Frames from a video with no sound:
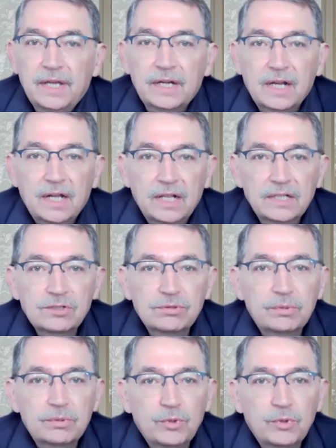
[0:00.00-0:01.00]
and
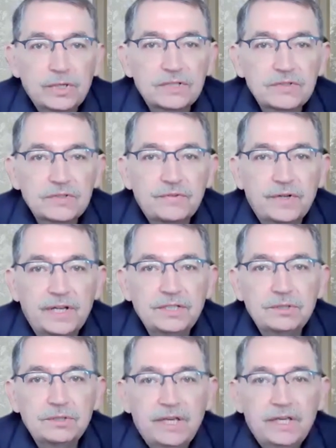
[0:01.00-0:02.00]
cultural workers for
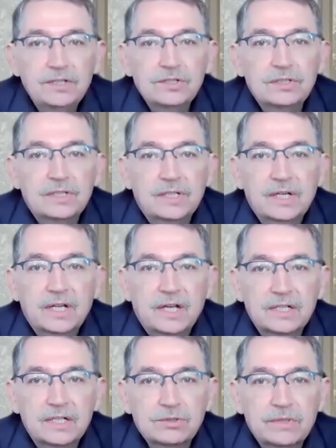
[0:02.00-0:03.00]
education and
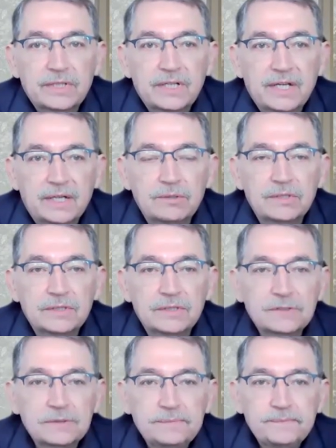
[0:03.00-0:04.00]
cultural
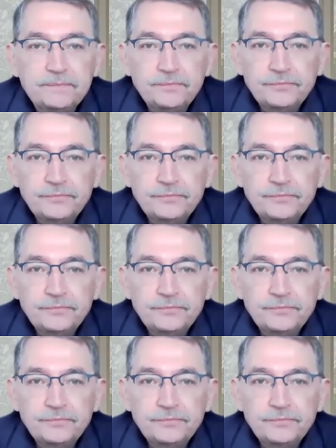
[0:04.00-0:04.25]
encounters